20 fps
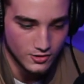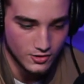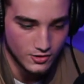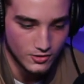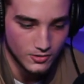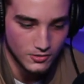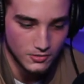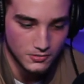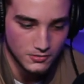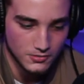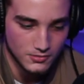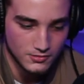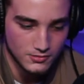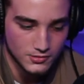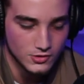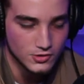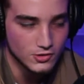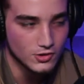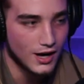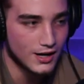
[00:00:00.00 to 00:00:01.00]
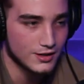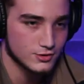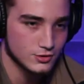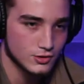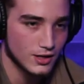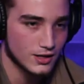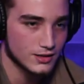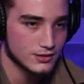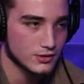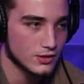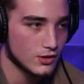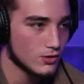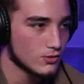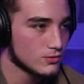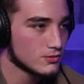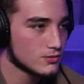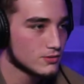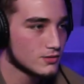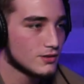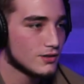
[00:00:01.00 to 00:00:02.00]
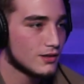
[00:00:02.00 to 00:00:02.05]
So you, as you guys know,